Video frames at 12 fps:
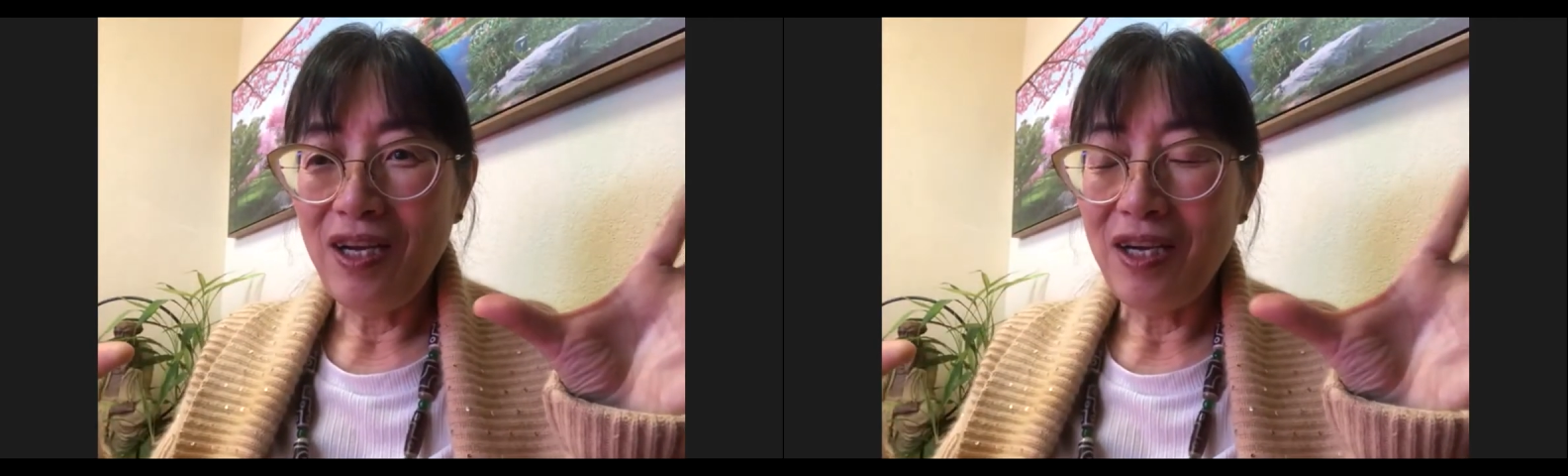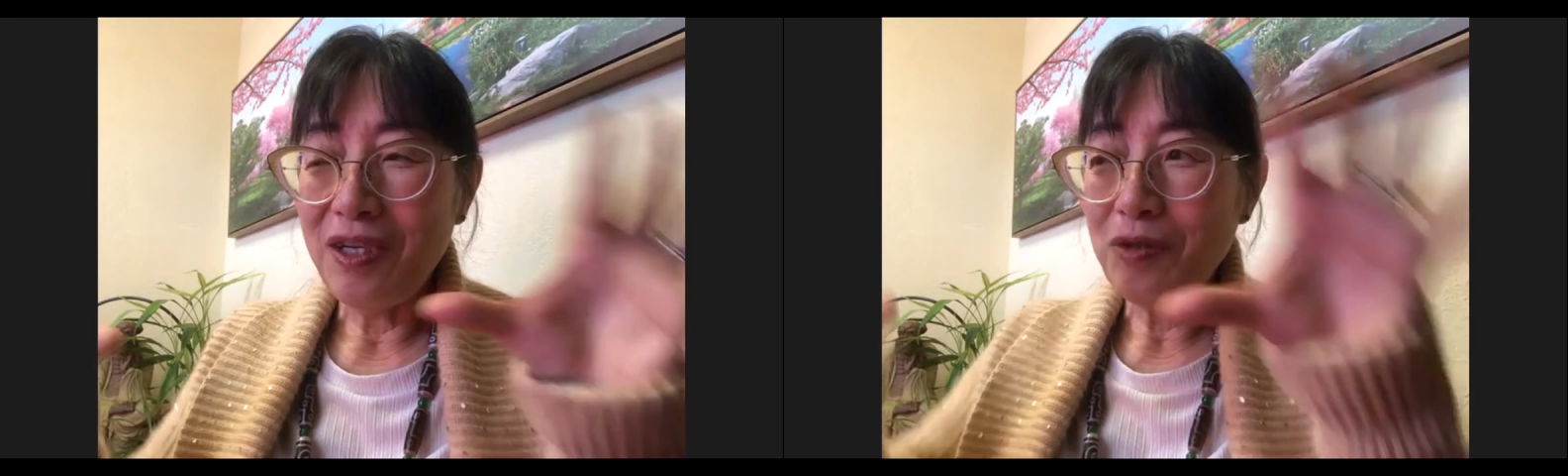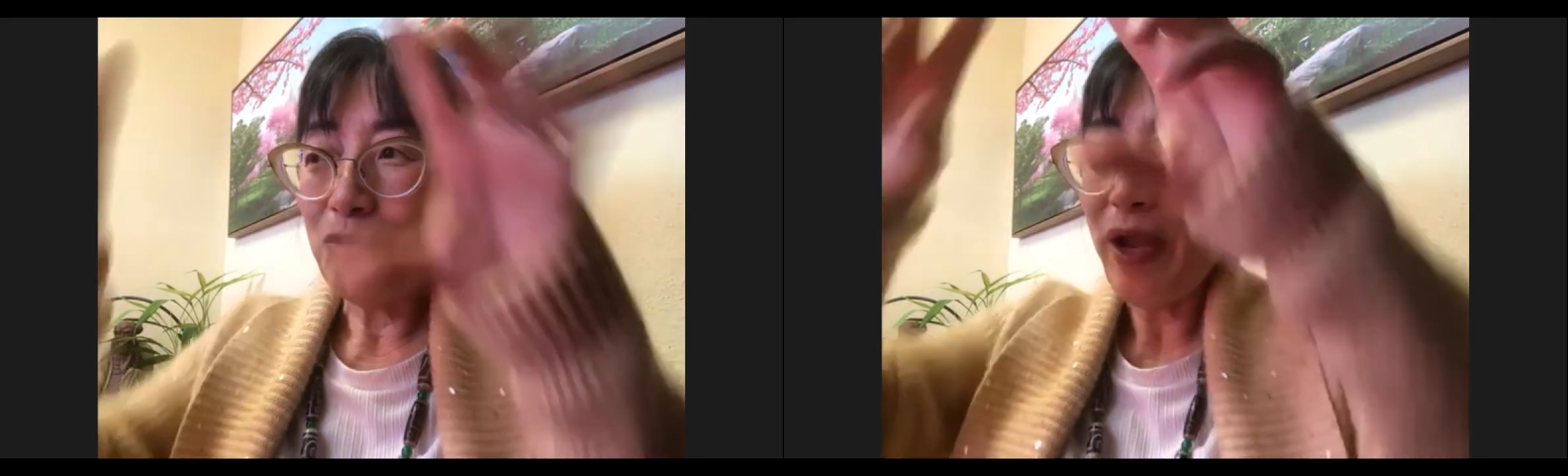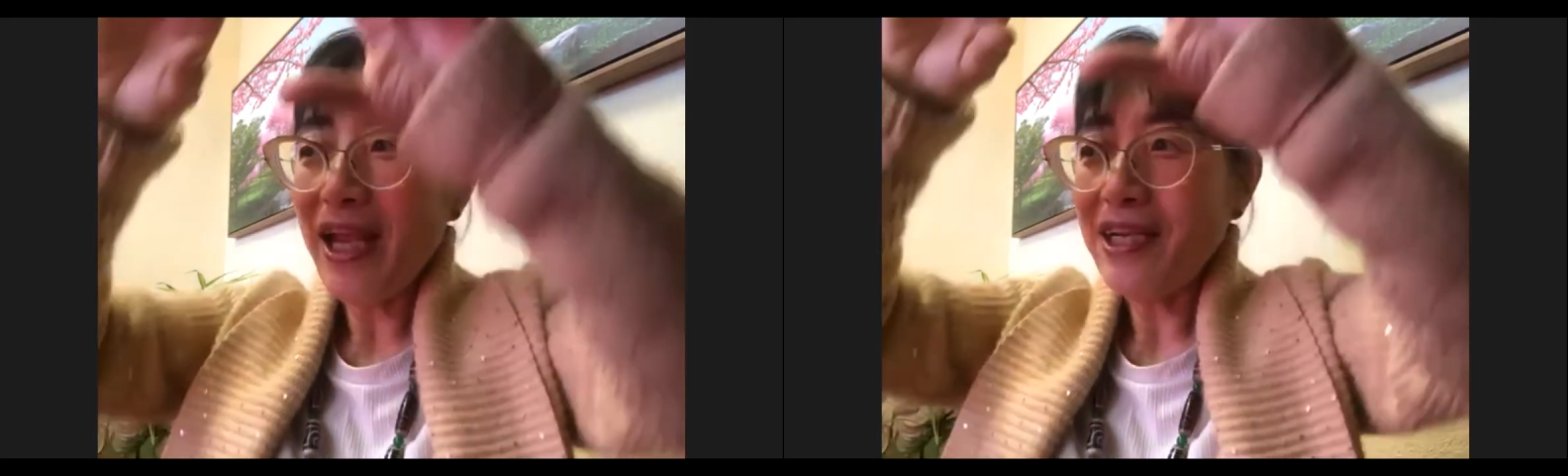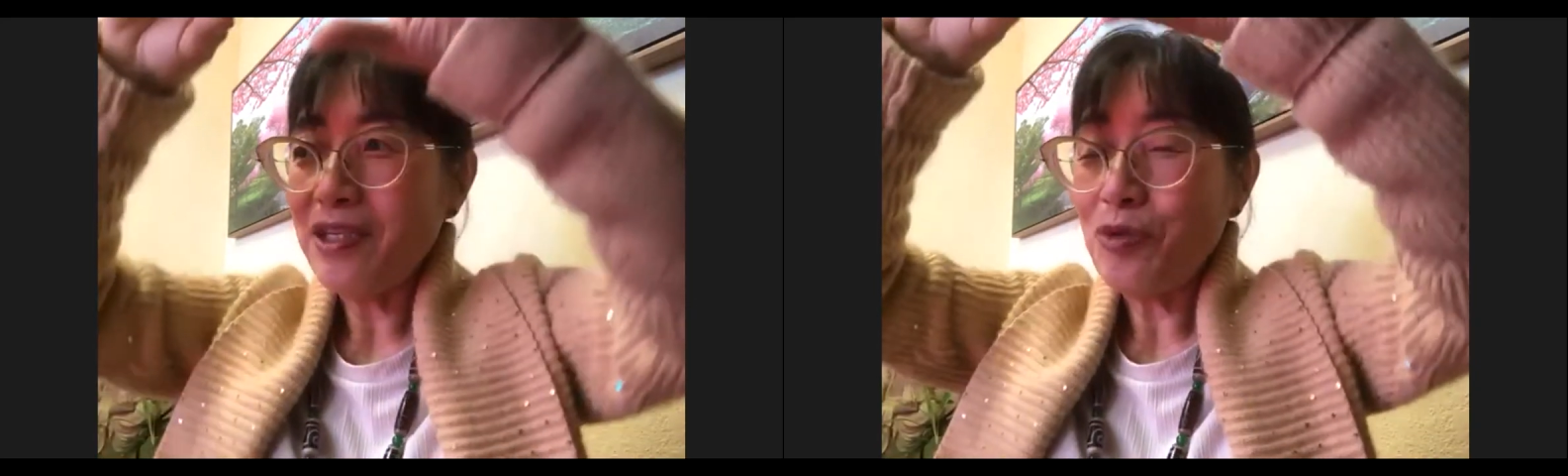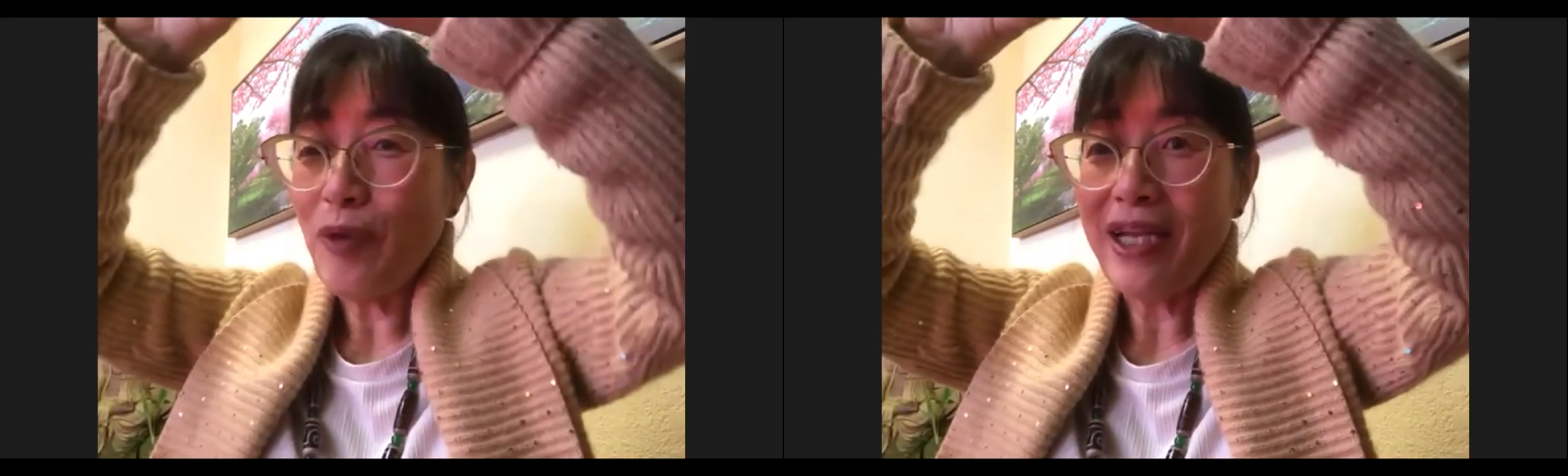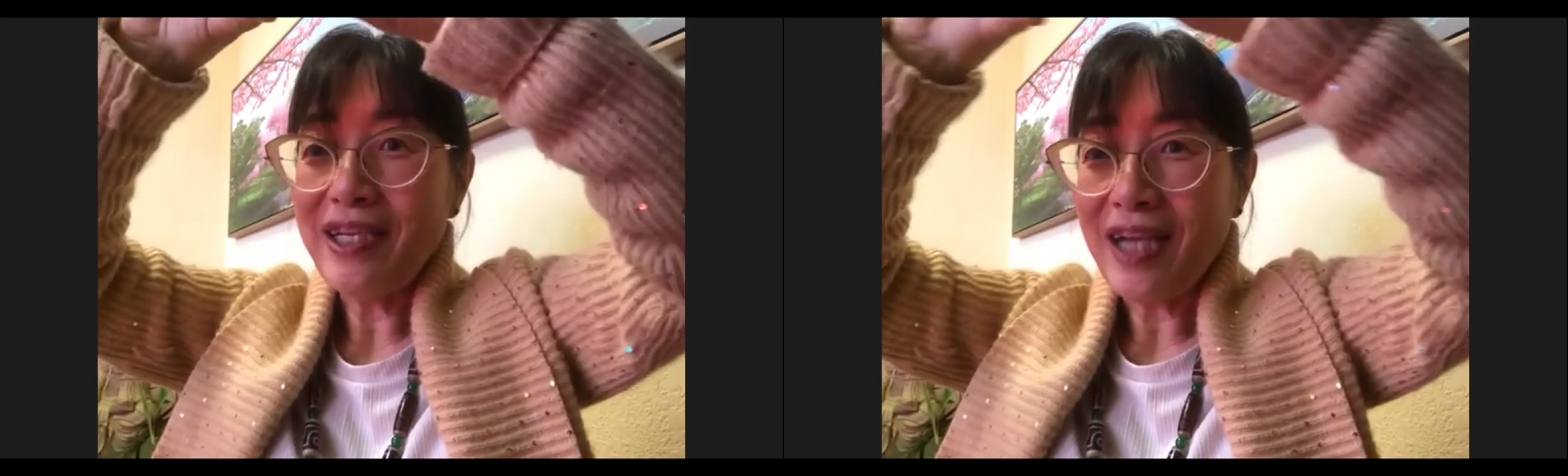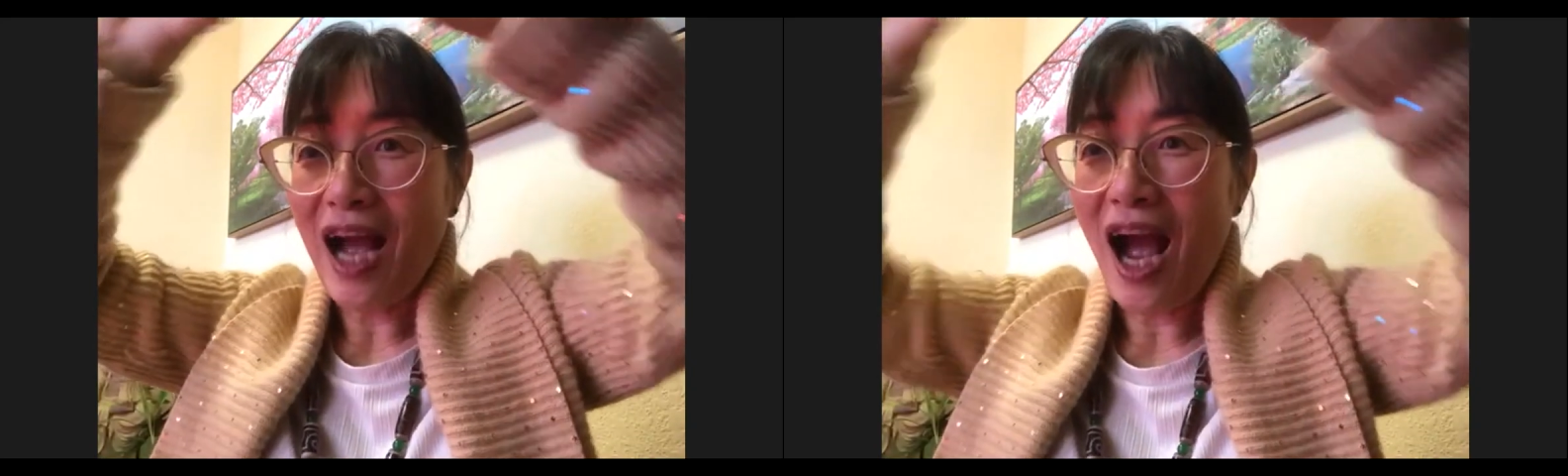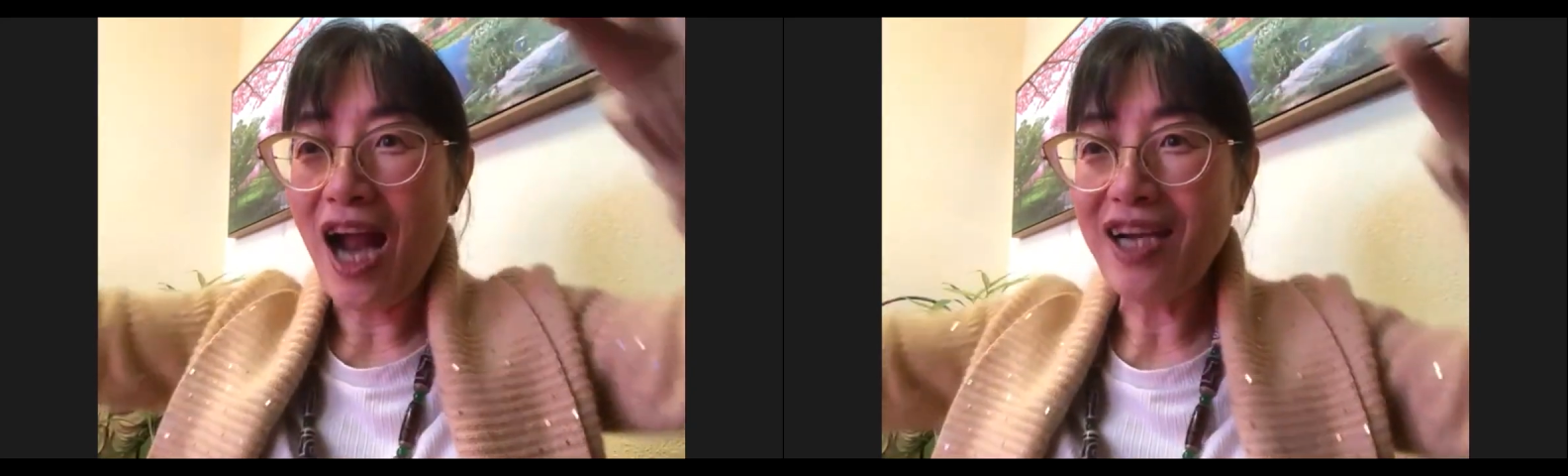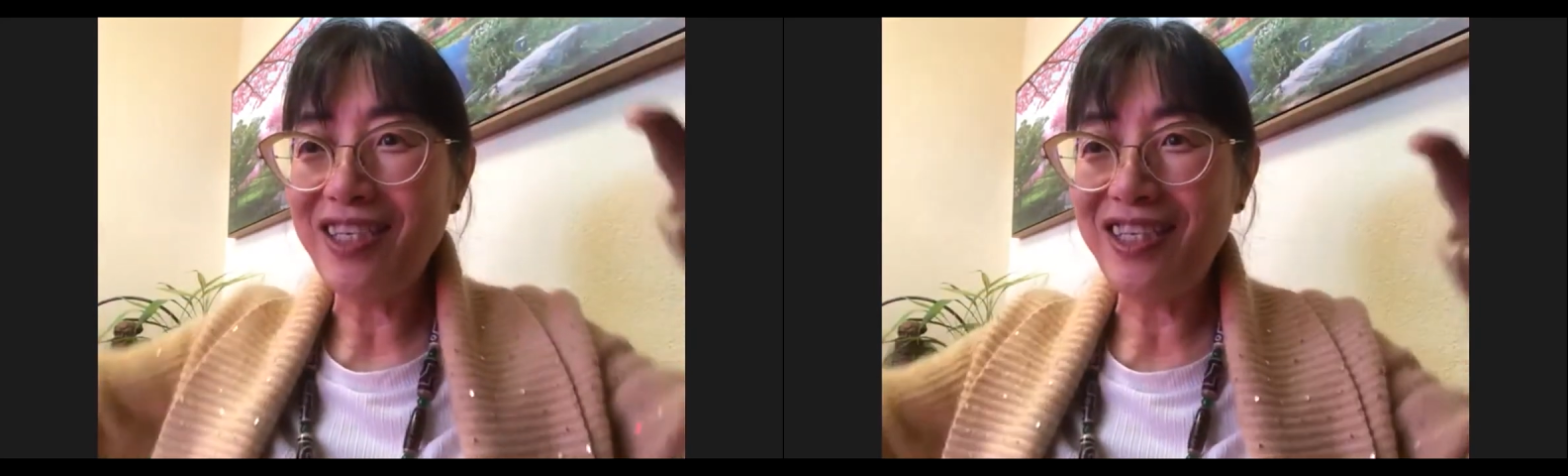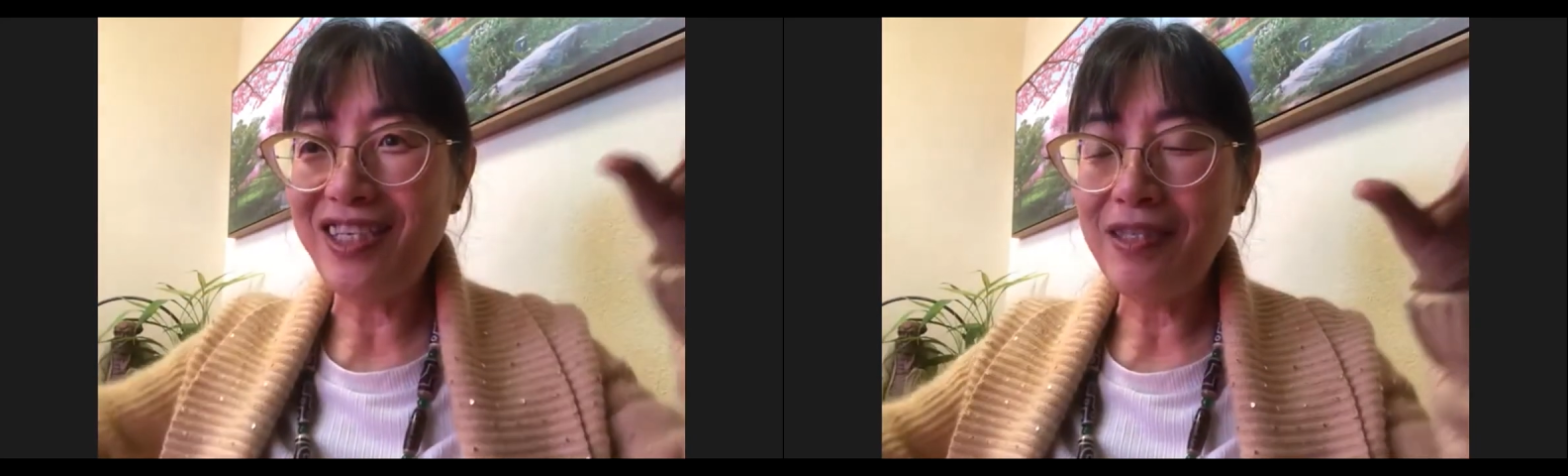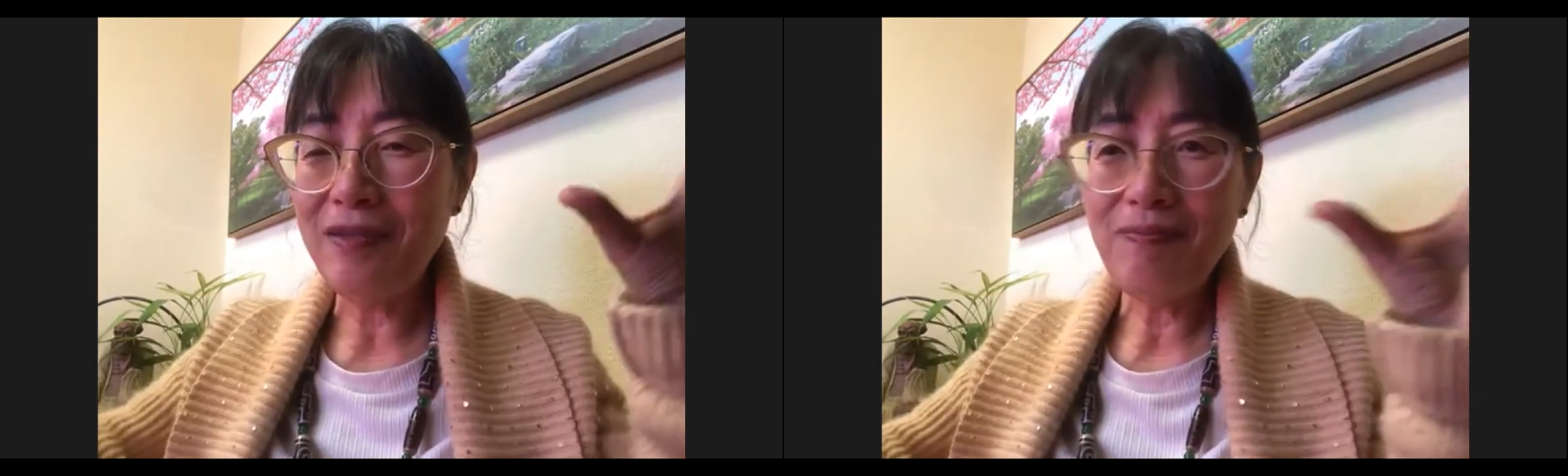a red red
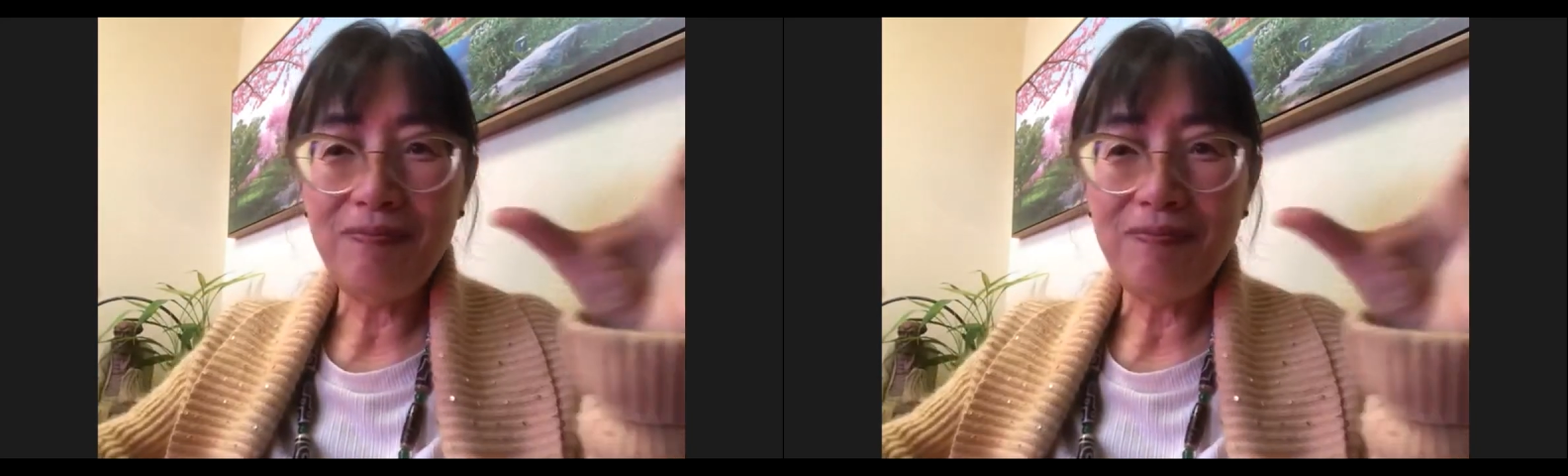color